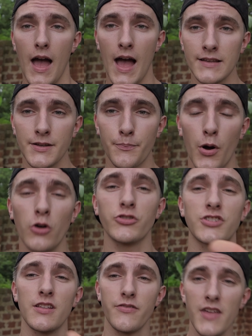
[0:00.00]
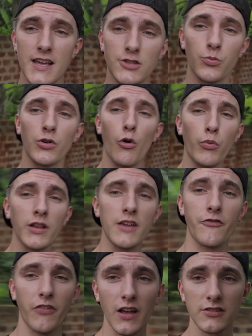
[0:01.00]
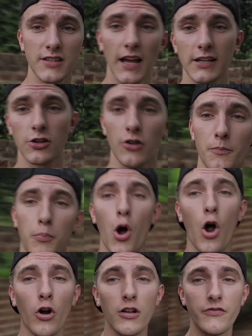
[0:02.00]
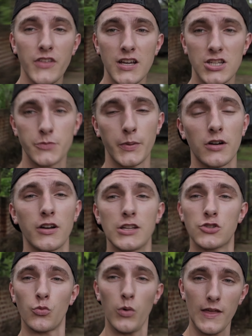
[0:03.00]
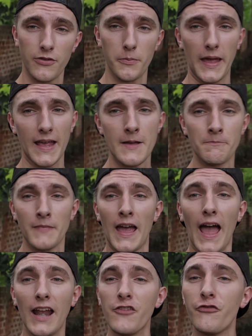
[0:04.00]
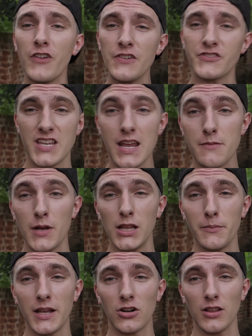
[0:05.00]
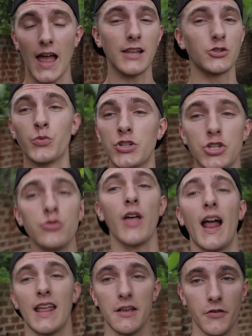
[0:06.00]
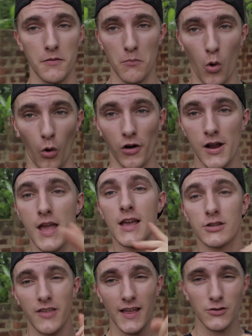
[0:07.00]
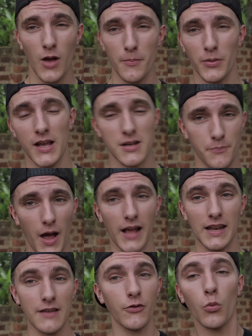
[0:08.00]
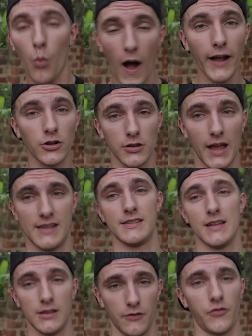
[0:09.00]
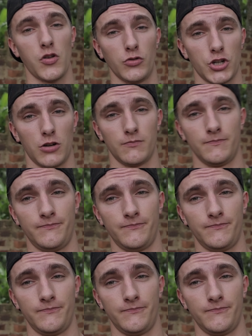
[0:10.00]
As opposed to this, where it really feels like you're part of the experience with me. And a 15mm lens would do that even more. So that's why I plan to buy an even wider lens in the future.